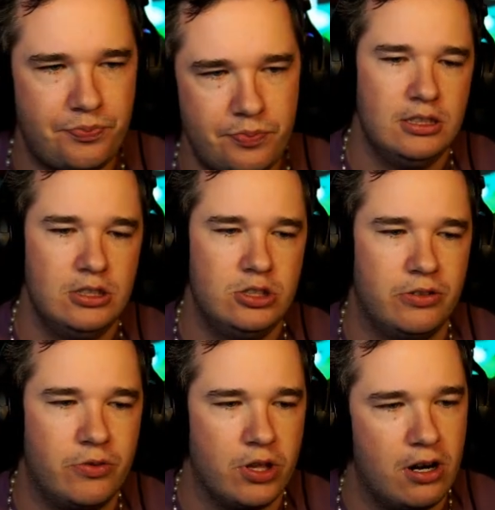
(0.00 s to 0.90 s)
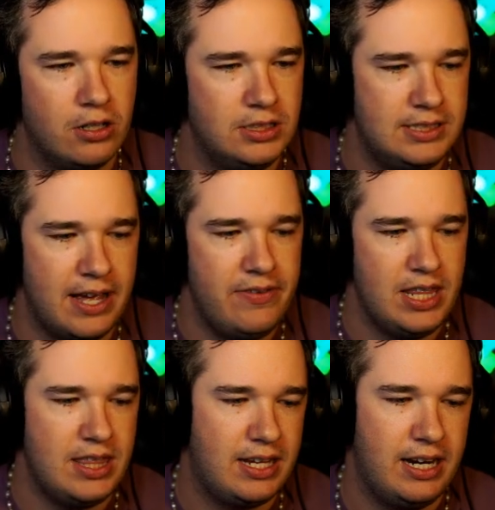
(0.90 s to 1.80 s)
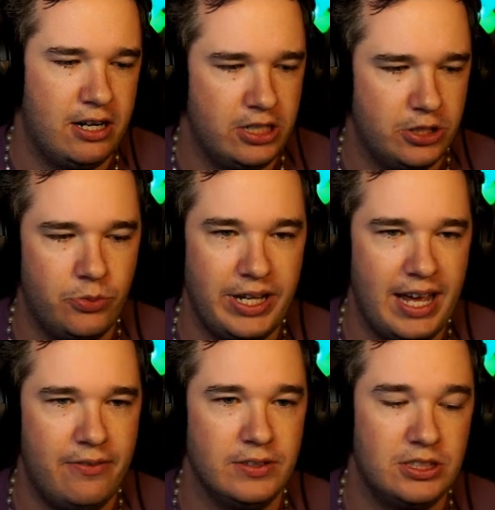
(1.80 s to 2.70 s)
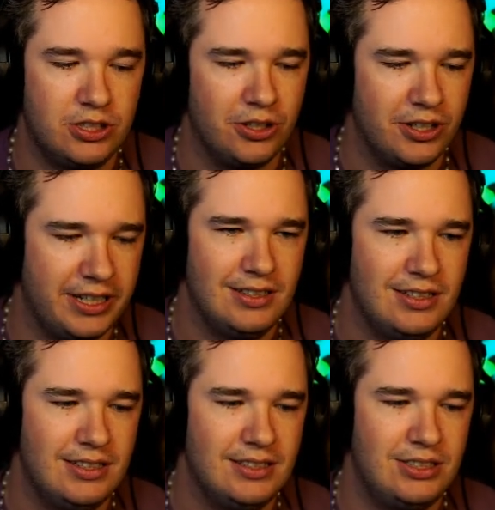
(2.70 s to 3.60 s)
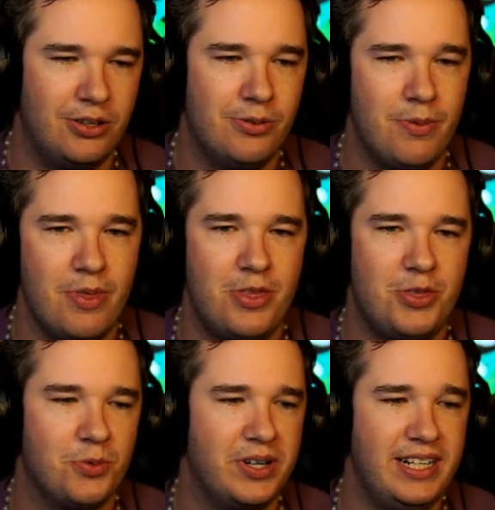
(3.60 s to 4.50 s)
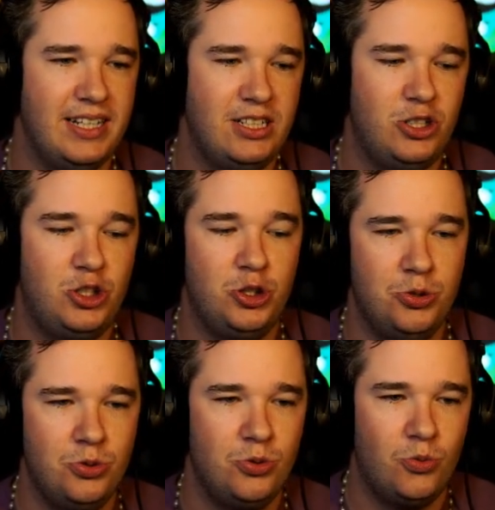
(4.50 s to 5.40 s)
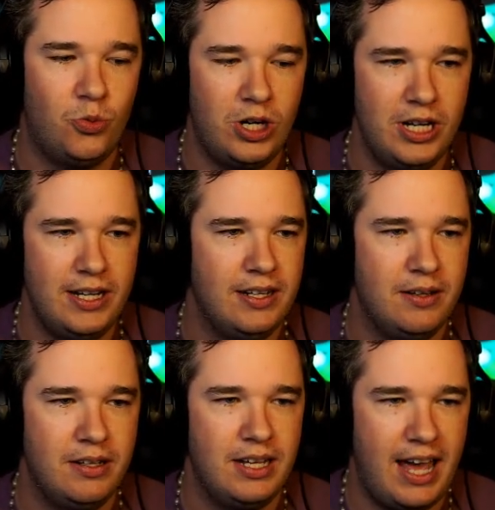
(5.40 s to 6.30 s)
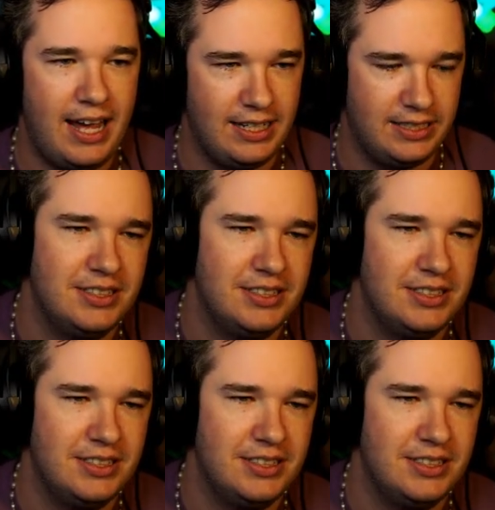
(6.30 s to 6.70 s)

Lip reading: So for our 7th character, we have Serket. So 3, 2, 1, A tier.